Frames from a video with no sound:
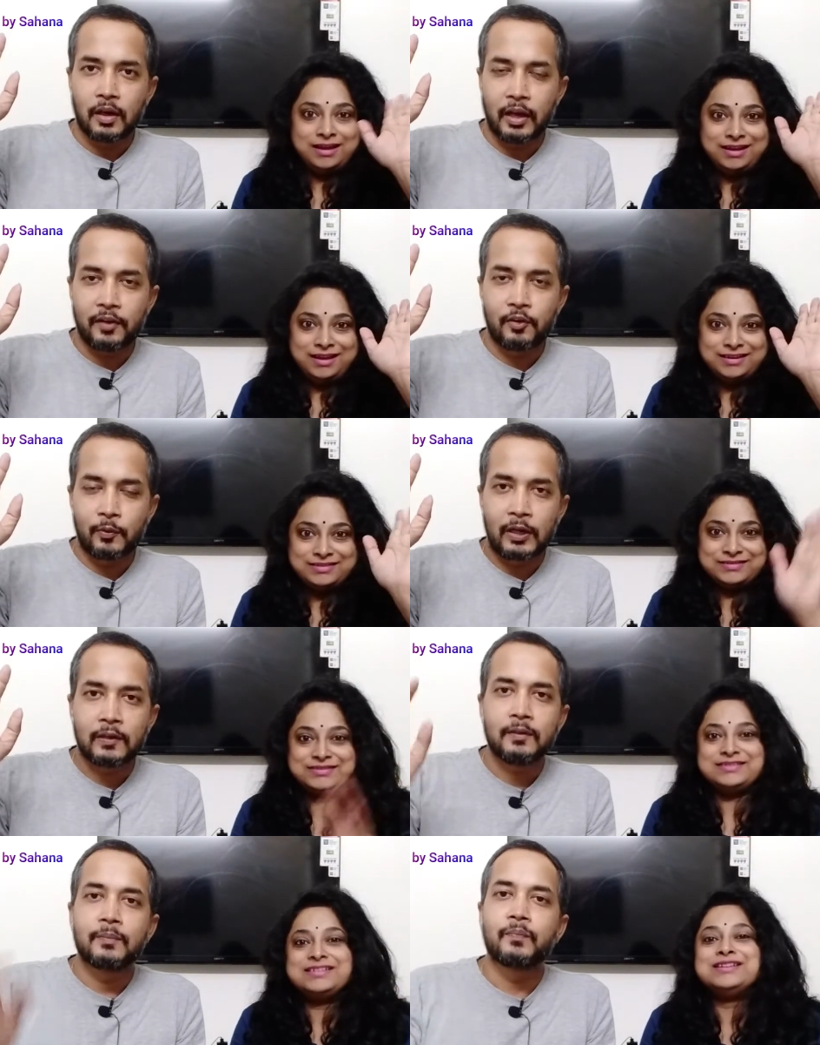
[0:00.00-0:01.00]
Speaker 1: Hi
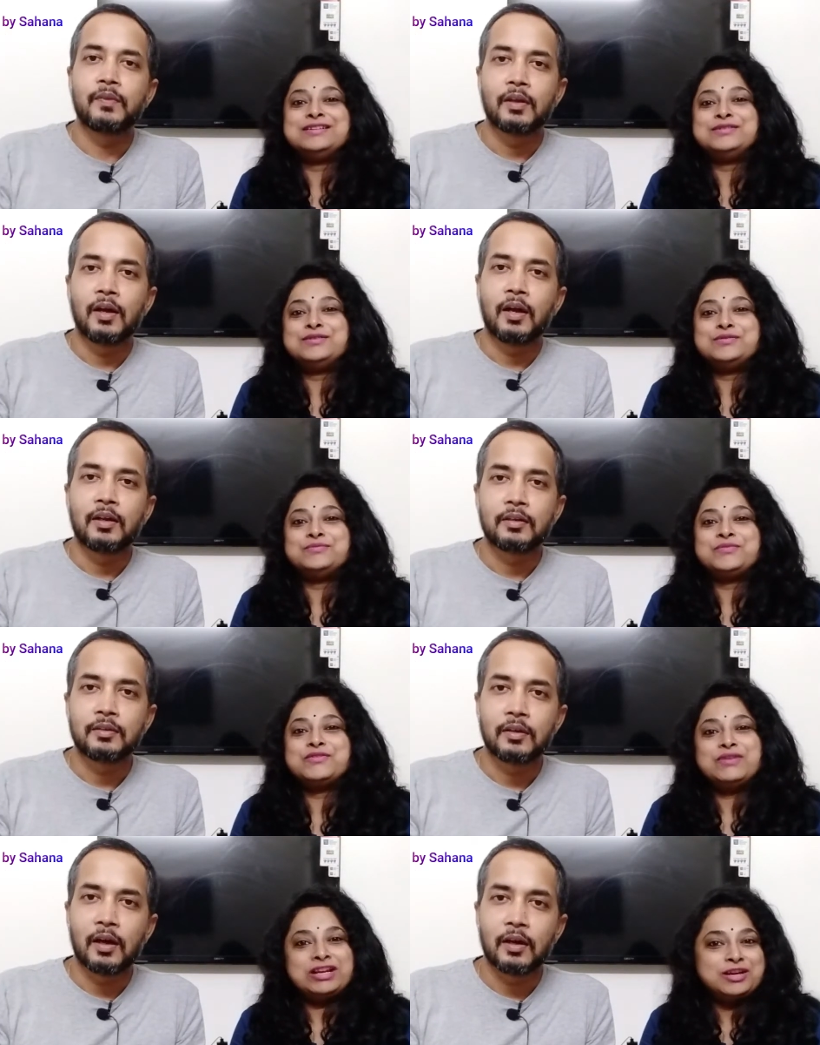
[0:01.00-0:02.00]
everyone.
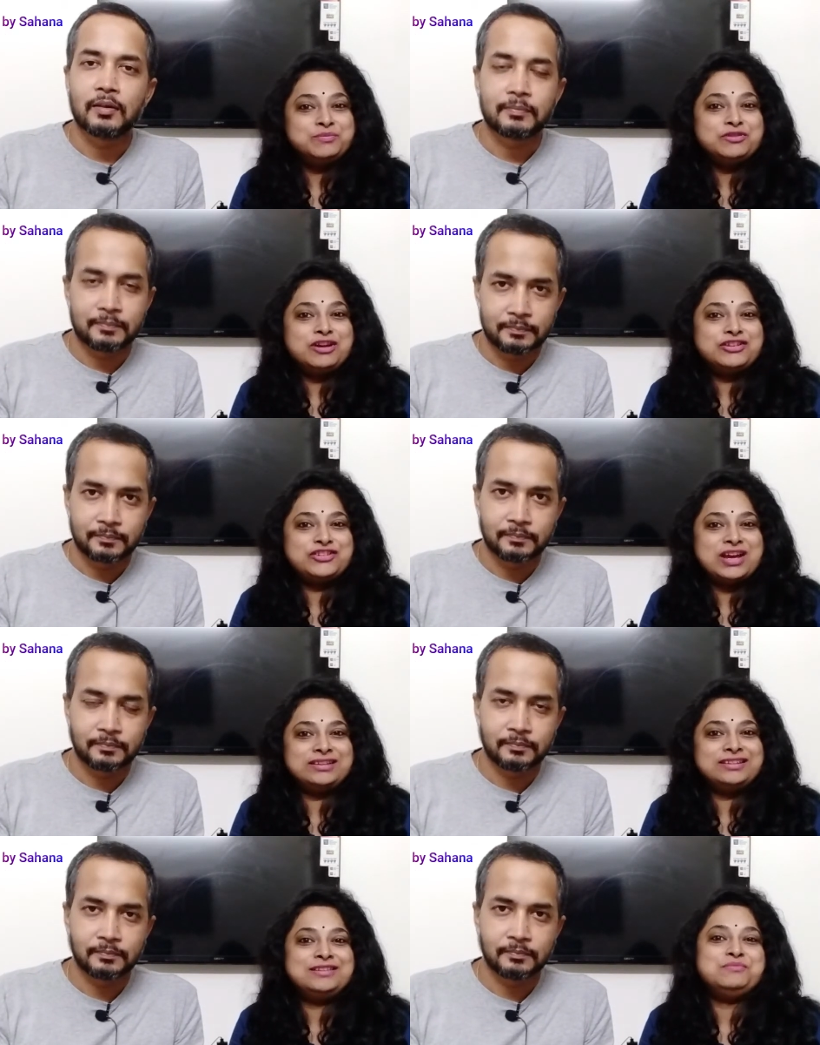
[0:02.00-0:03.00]
Speaker 2: Welcome to our
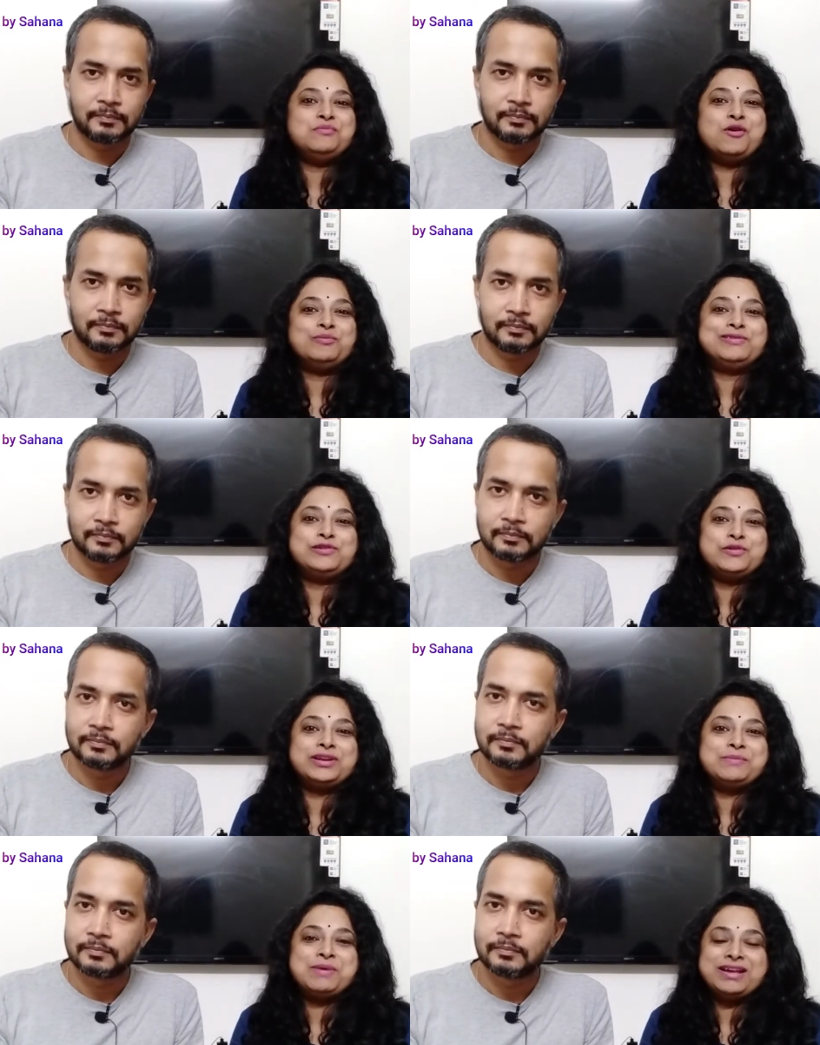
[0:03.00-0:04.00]
channel Mom
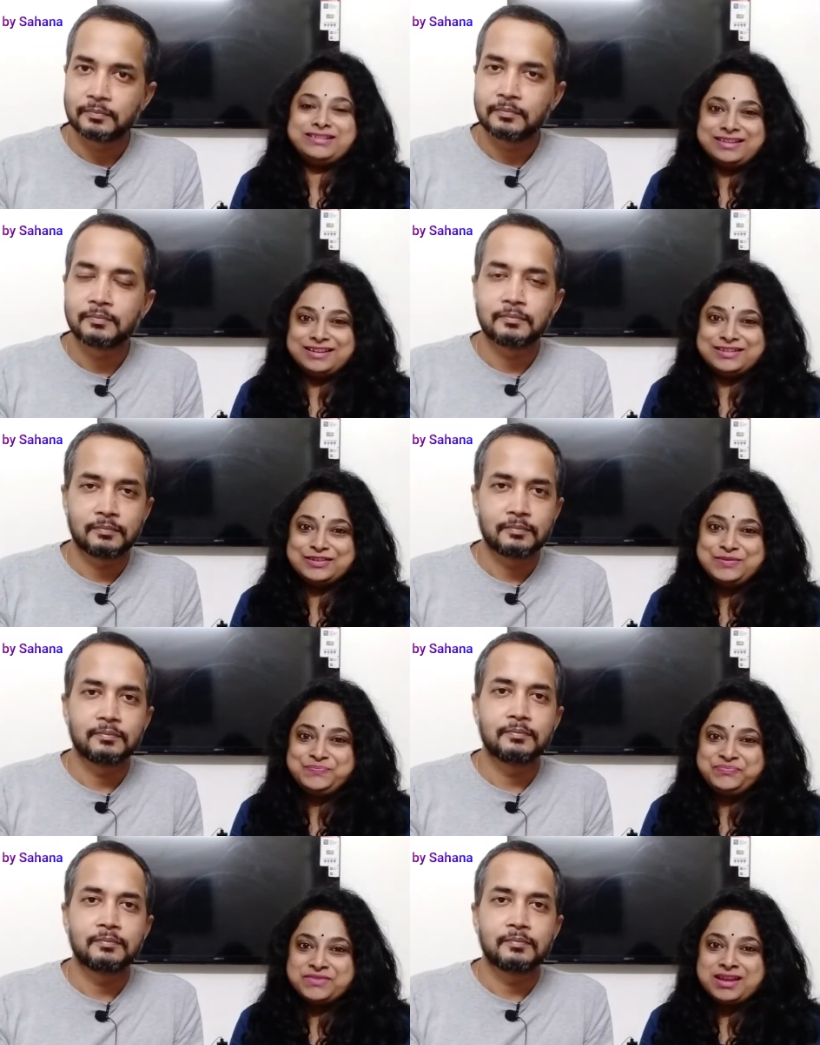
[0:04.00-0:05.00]
Story by Sahana.
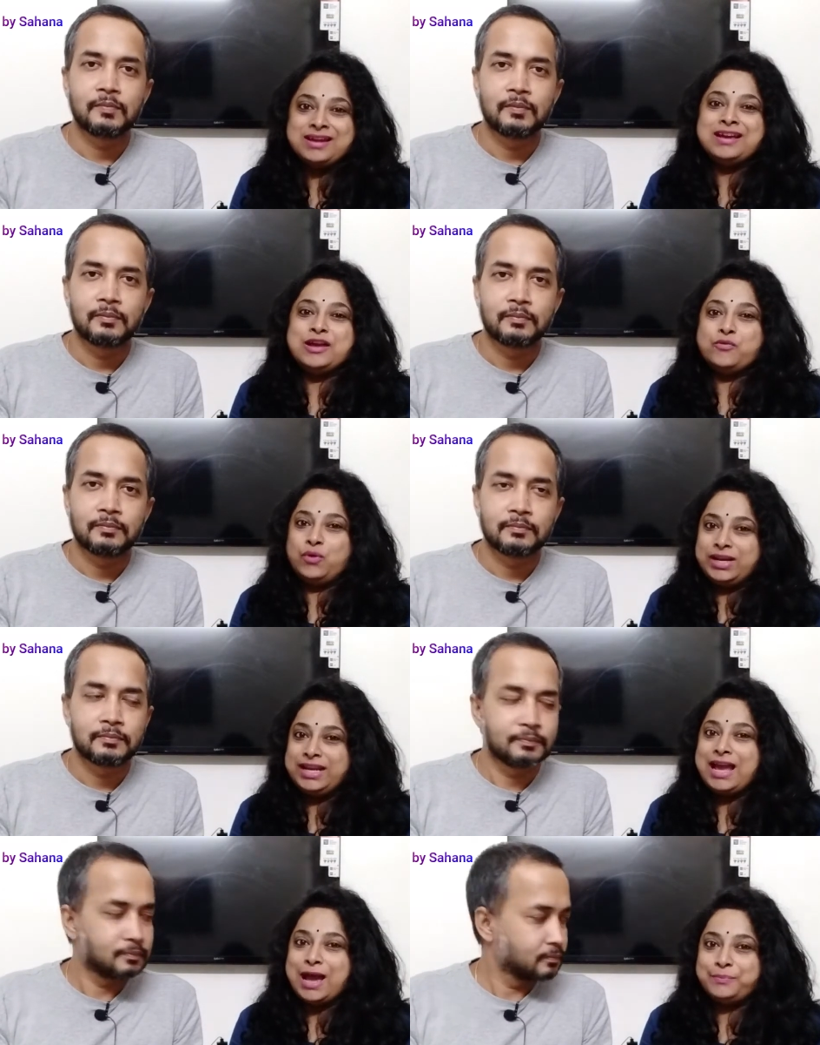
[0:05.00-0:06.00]
A
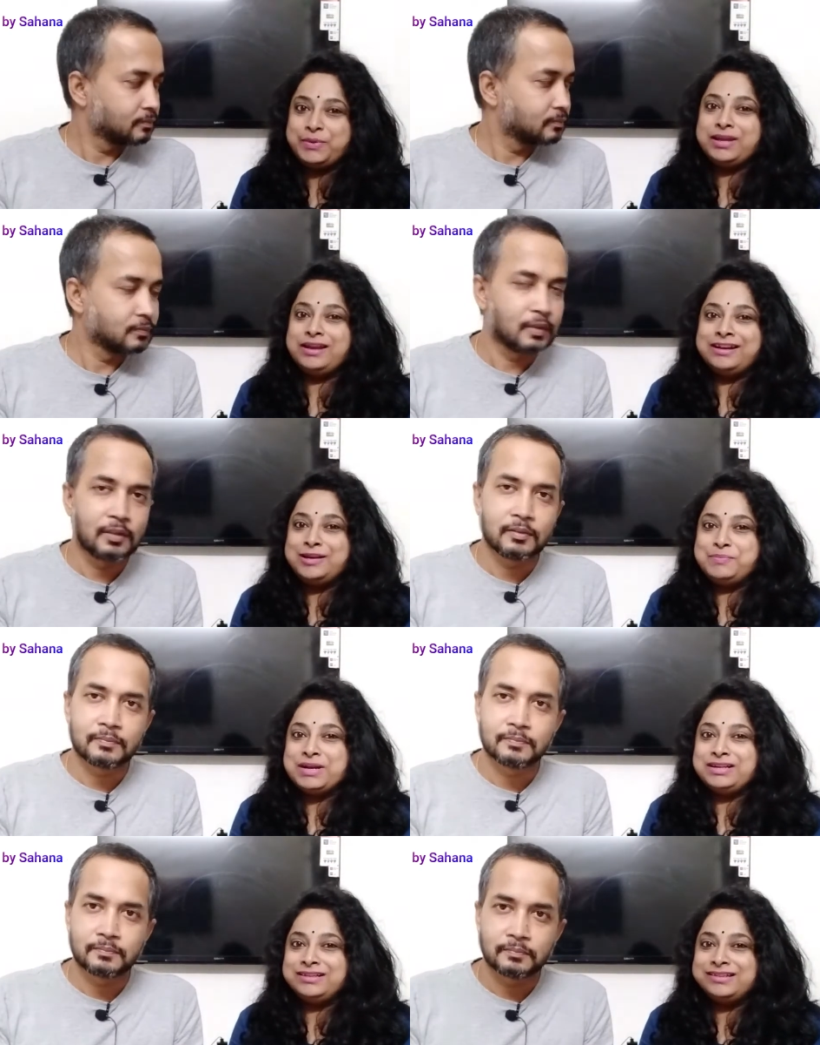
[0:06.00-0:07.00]
very happy
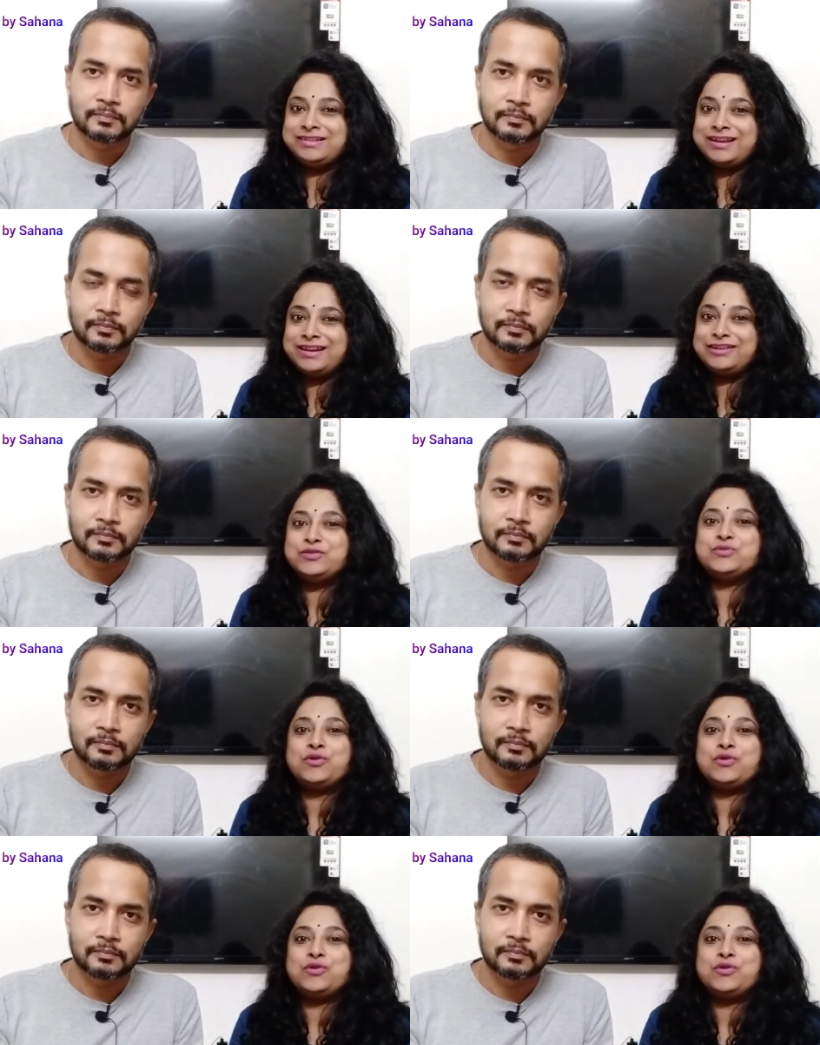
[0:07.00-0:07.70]
Independence Day to